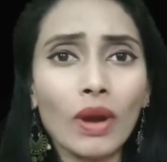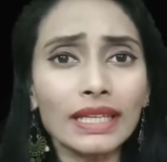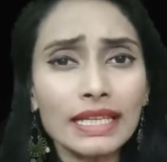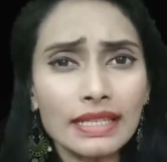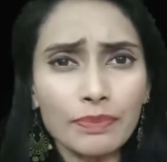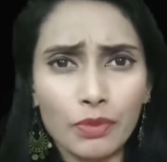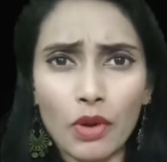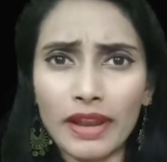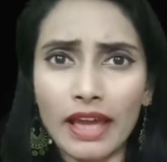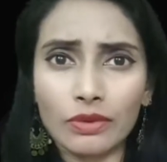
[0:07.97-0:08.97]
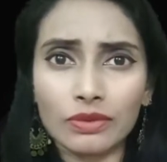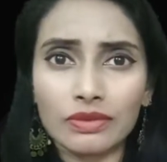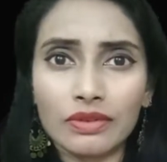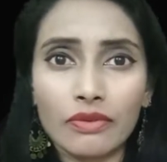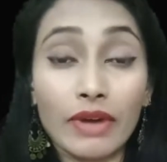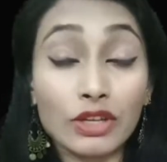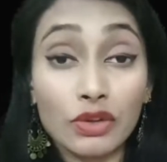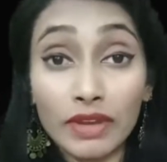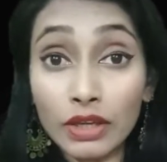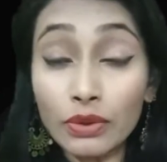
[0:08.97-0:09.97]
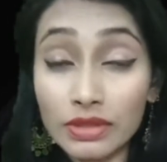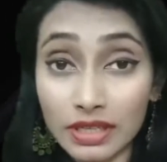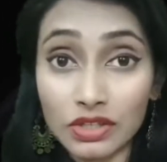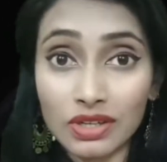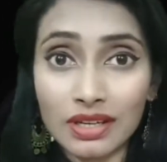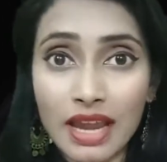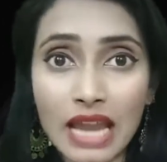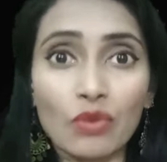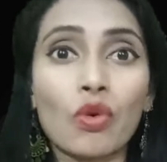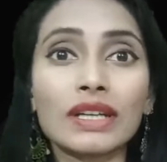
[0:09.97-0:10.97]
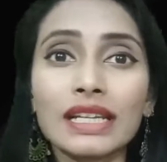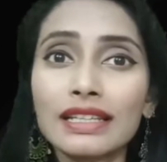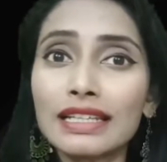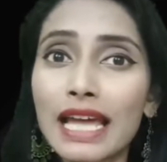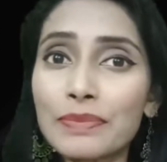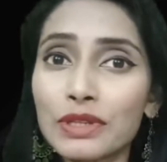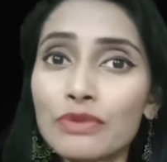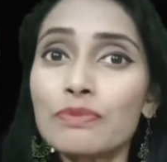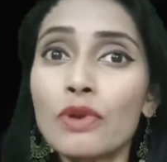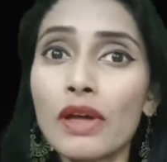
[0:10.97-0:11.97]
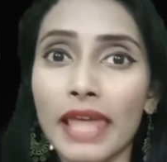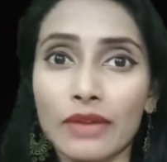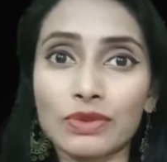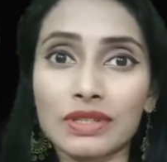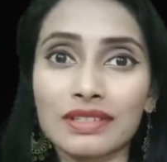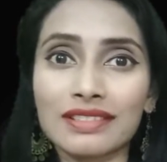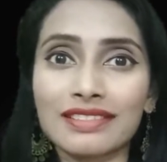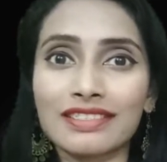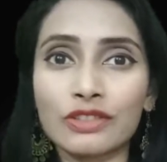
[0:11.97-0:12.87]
What is a pronoun? Why do we use it? And what are the types of pronouns?